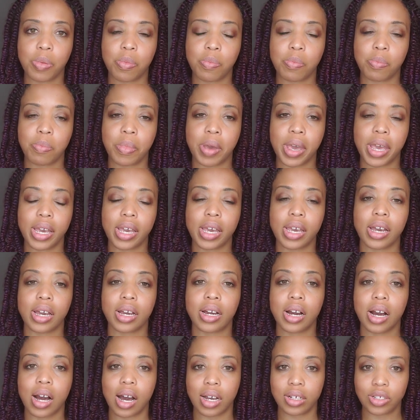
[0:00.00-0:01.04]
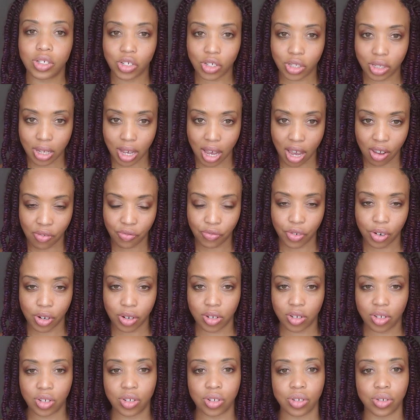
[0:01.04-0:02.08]
making a conscious
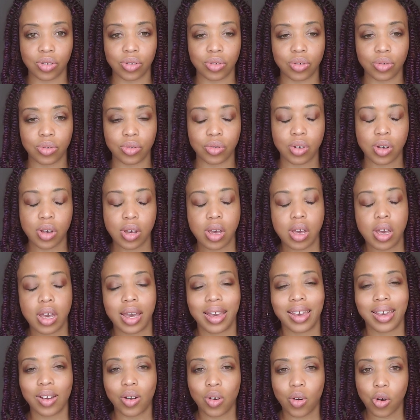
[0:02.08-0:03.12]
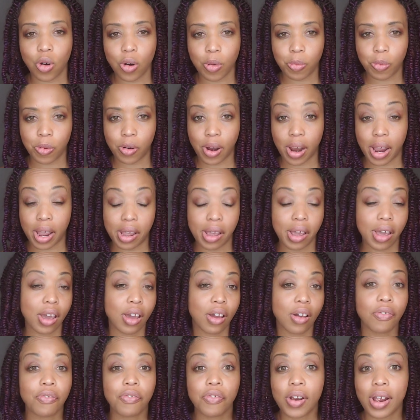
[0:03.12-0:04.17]
effort to incorporate
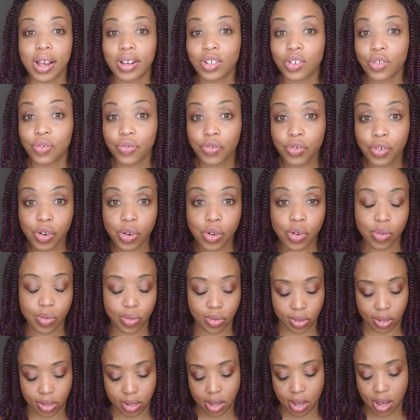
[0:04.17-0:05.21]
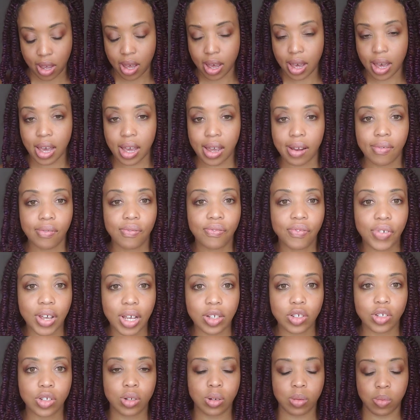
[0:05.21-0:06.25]
fresh fruits and
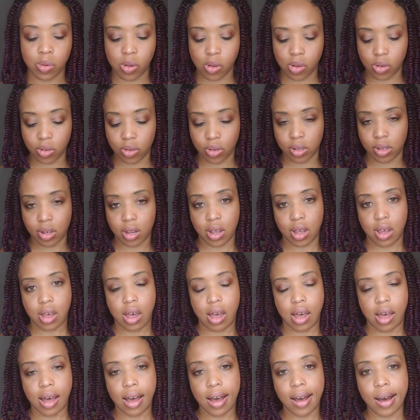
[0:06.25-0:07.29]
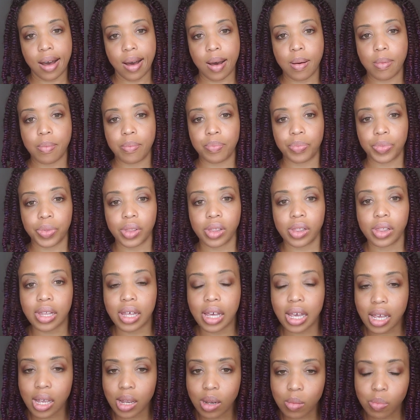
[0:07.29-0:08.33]
vegetables,
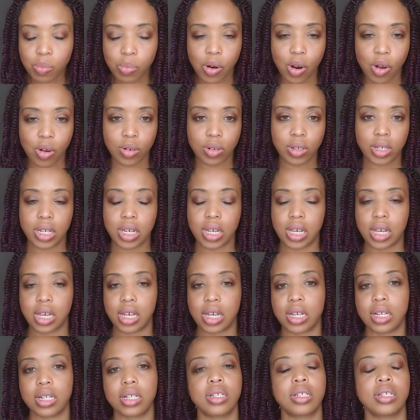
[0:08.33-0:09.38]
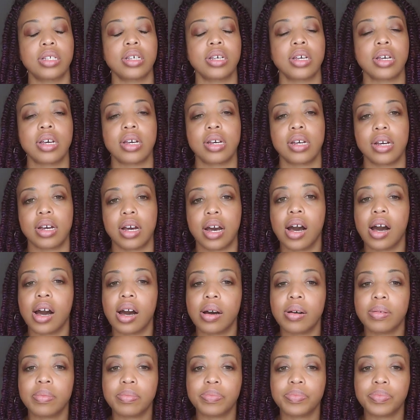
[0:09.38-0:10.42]
lean proteins,
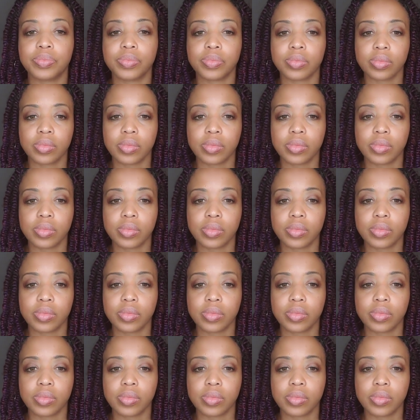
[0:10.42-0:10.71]
um,